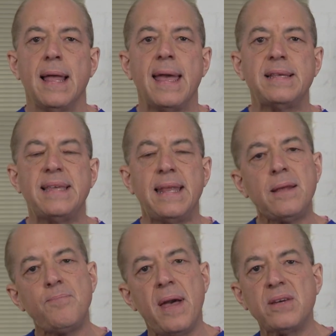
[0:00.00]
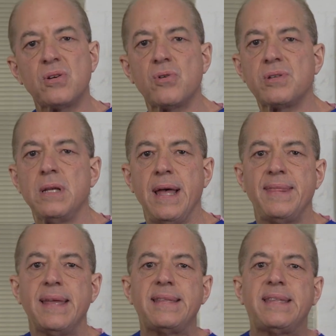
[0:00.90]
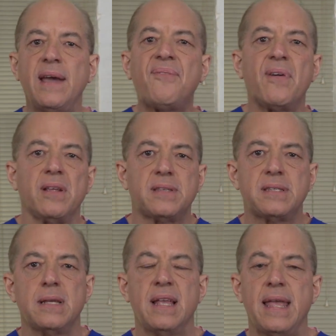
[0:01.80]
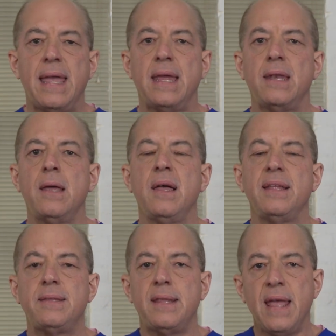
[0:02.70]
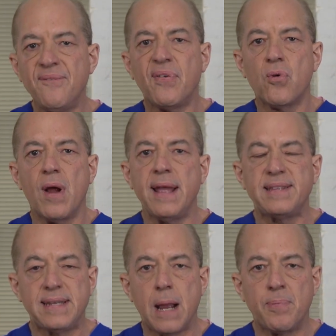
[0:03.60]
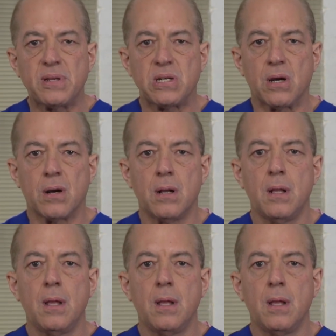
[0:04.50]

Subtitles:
is that it measures the difference in infrared temperature